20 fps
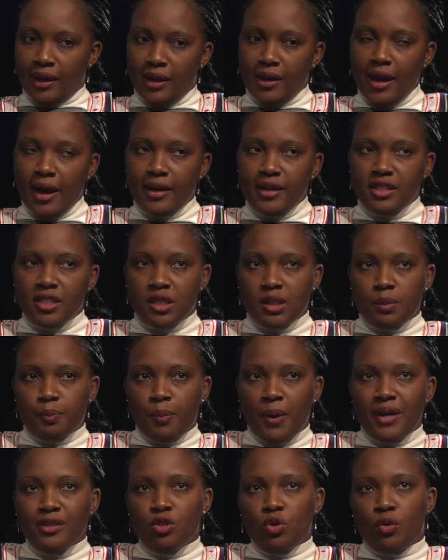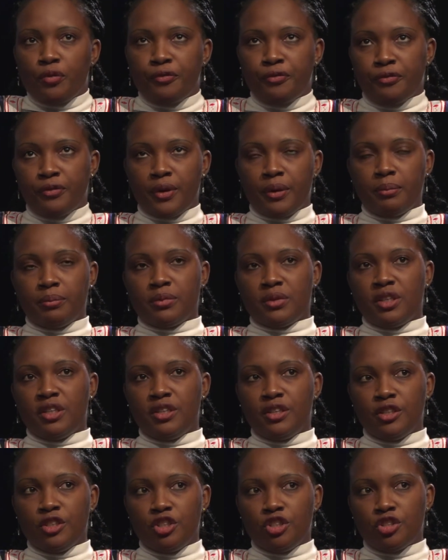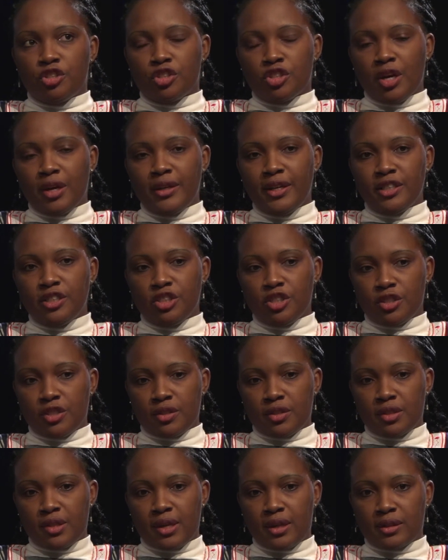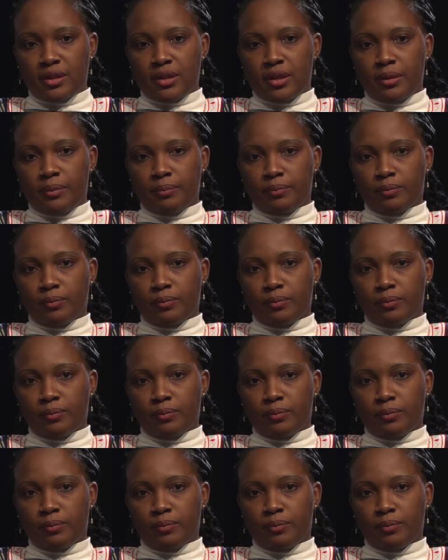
Yeah, it's part of the challenges that